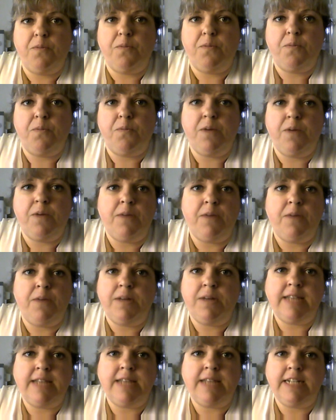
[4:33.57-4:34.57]
what
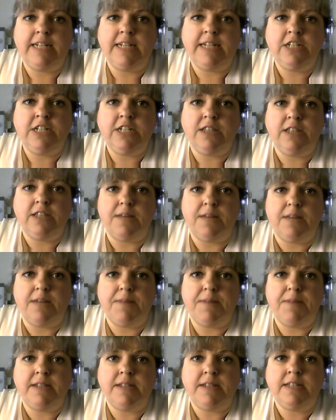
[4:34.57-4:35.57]
is that teaching them?
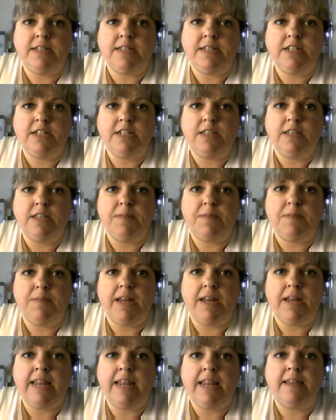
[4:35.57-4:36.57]
It's teaching them that
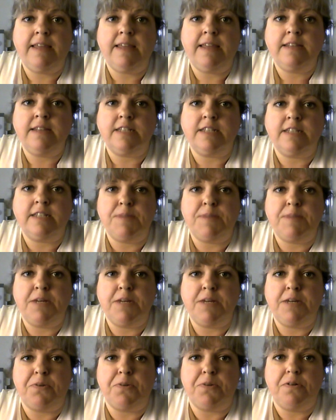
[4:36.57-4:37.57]
anything is
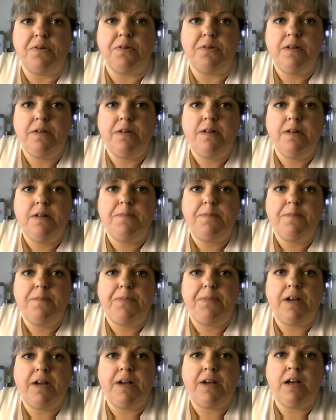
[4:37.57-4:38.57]
expendable,
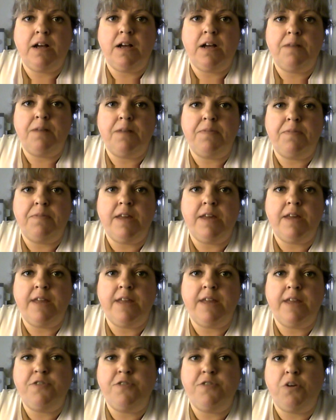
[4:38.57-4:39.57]
that
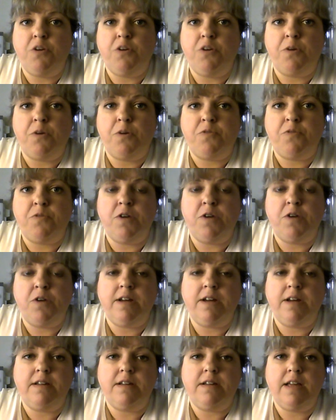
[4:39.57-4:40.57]
if you don't work for
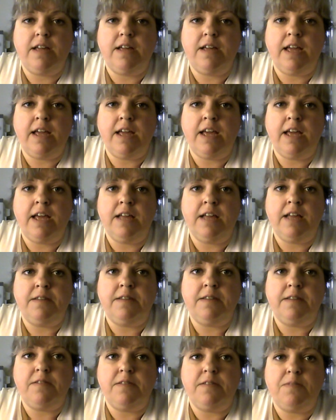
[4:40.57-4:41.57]
it,
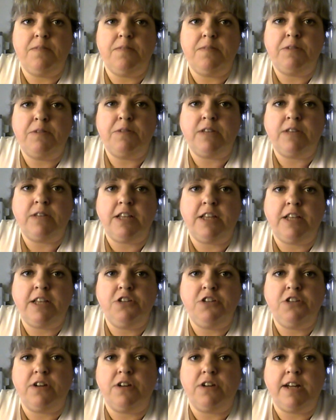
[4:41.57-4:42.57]
and most likely
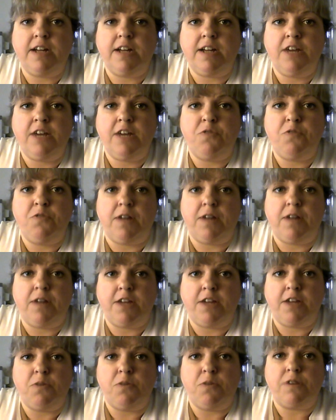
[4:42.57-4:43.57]
you're not going to care for it like
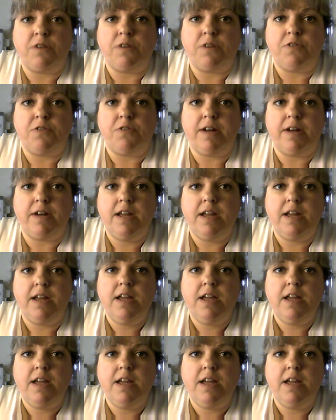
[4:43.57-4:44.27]
you worked for it.